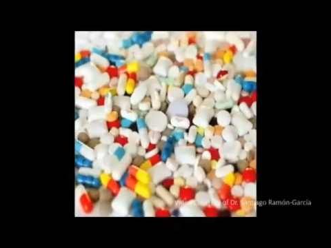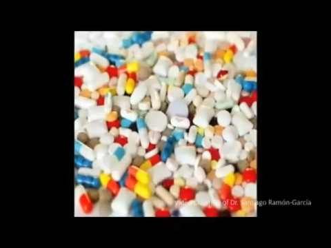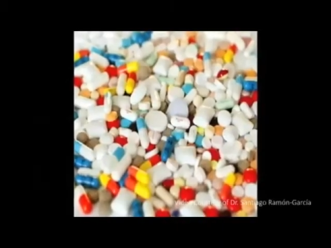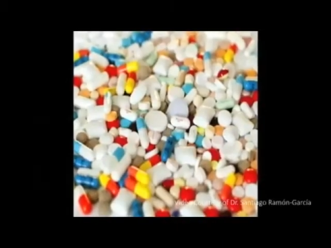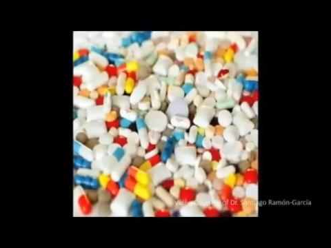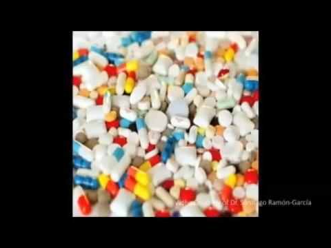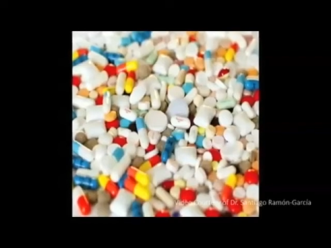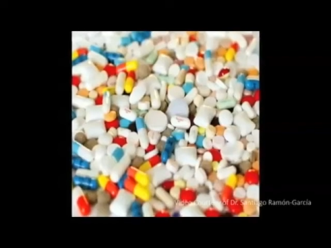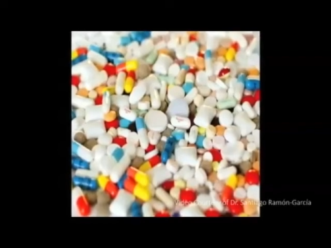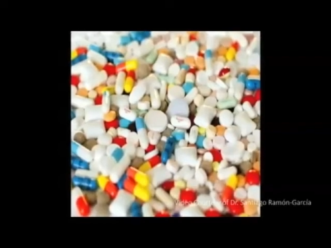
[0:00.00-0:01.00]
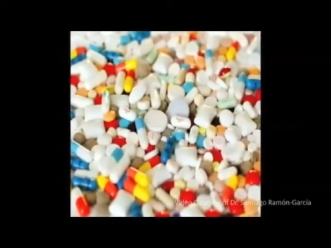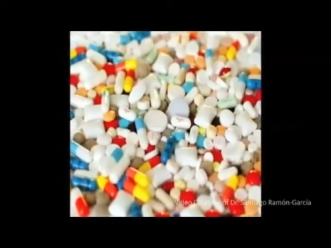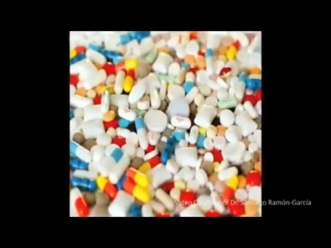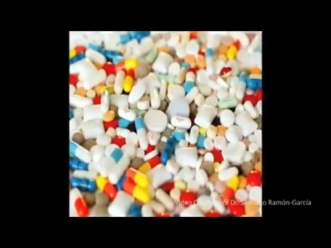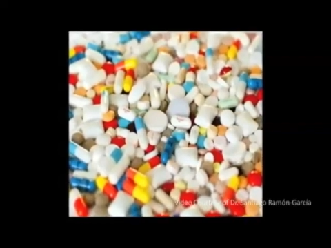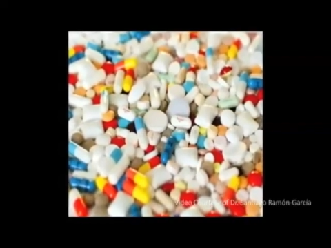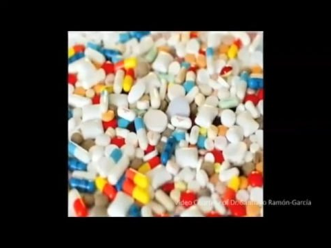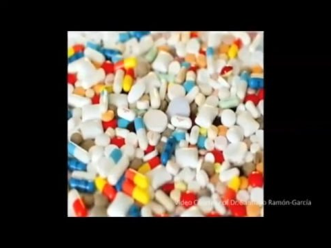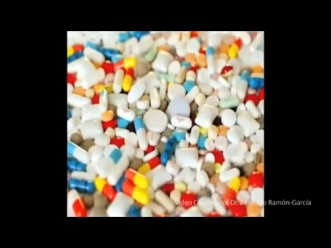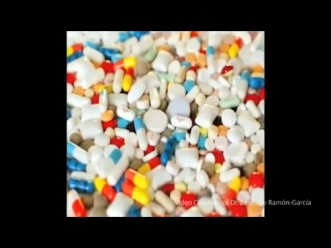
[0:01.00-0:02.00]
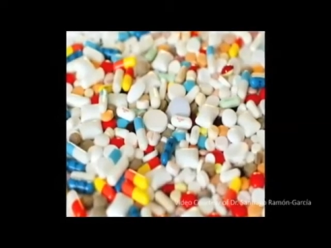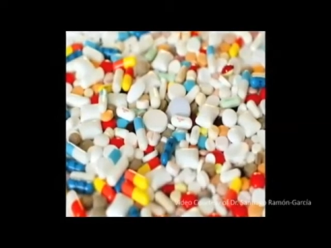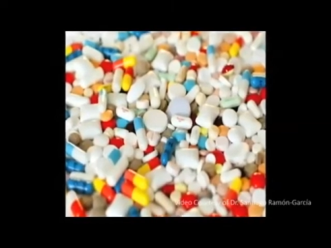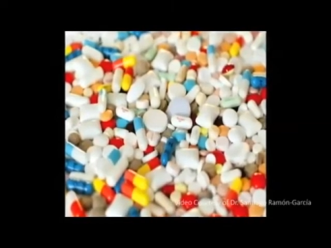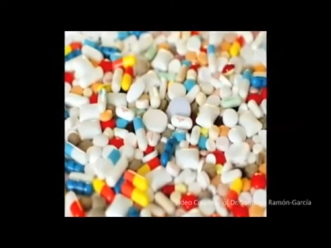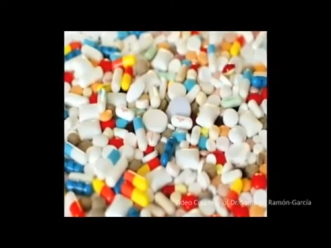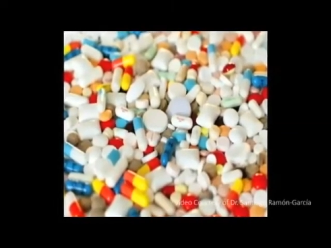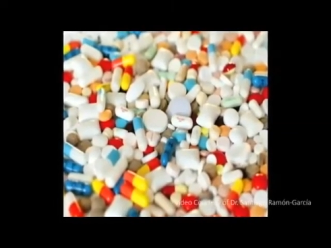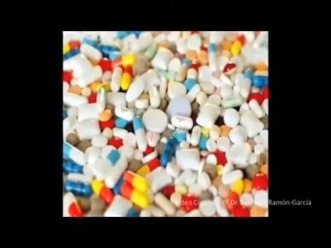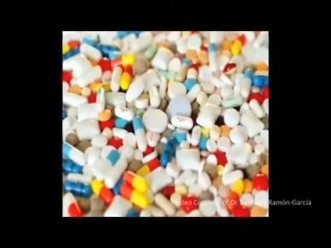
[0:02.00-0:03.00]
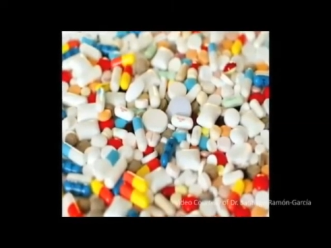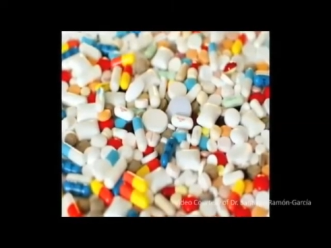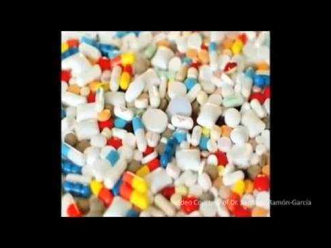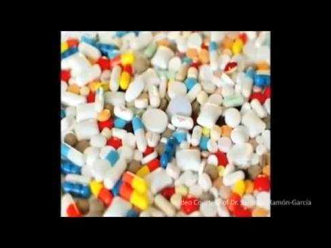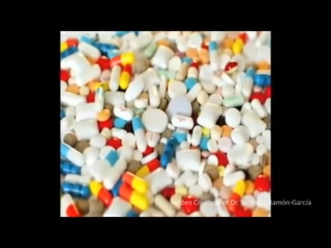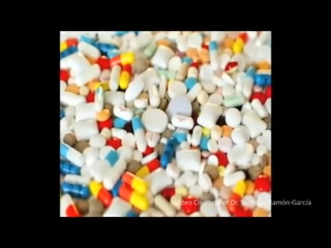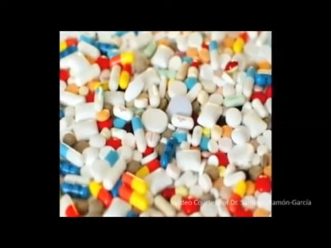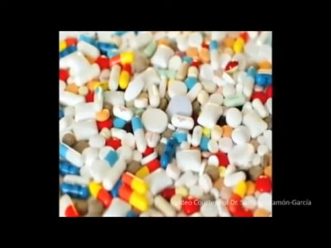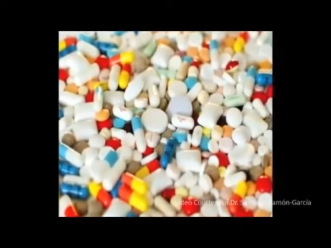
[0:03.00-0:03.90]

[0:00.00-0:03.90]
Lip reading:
Nobody's mouth can be seen.